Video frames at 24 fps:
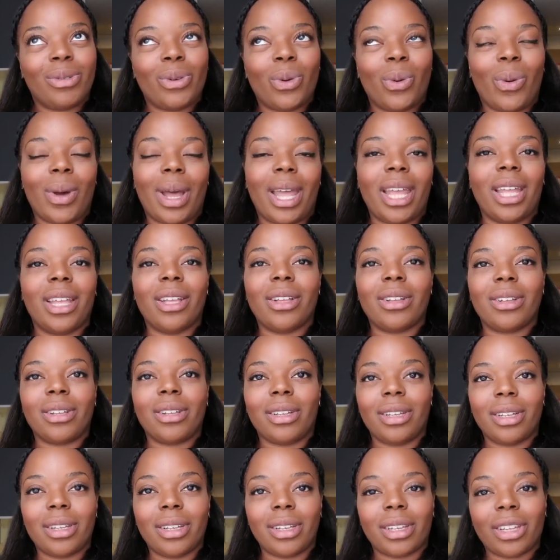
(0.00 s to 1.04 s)
quite
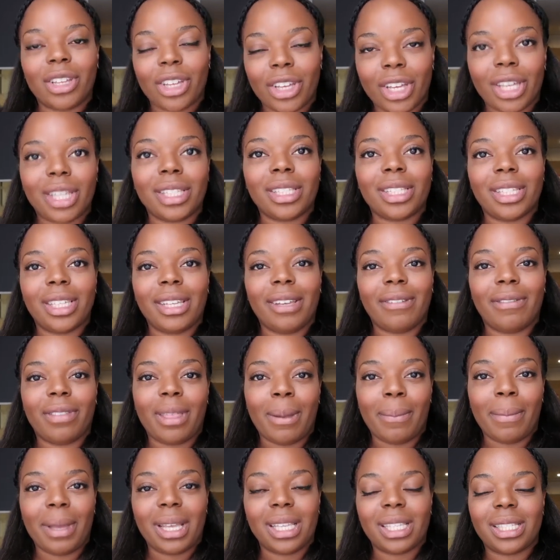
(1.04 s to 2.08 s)
good, if
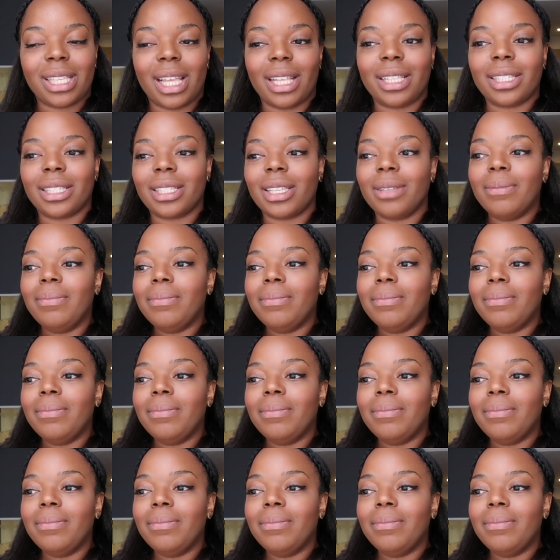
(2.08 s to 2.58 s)
that makes sense.